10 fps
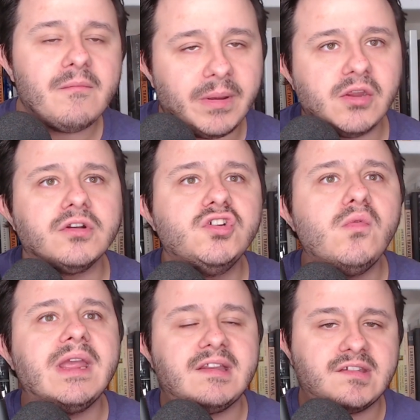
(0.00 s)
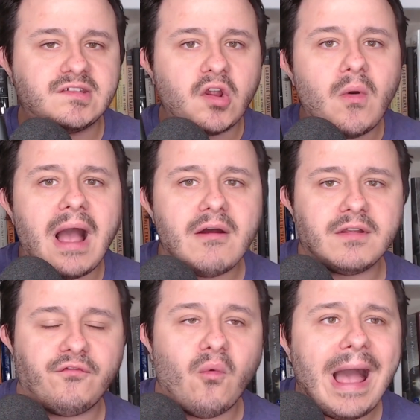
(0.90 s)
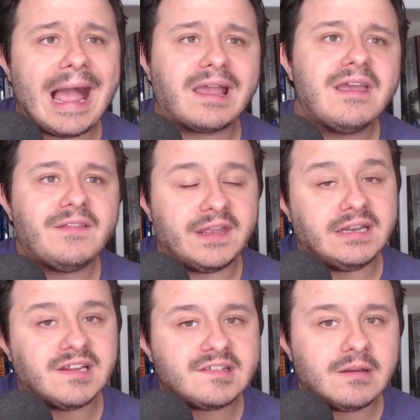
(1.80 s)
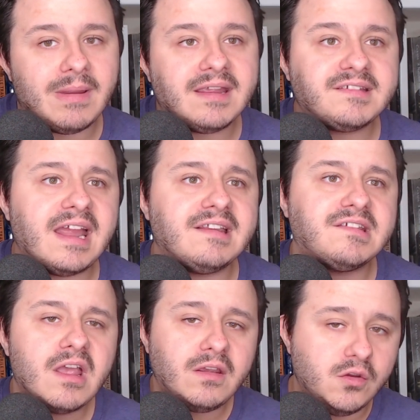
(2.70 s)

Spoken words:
but you're doing it so out of whack that it doesn't make sense,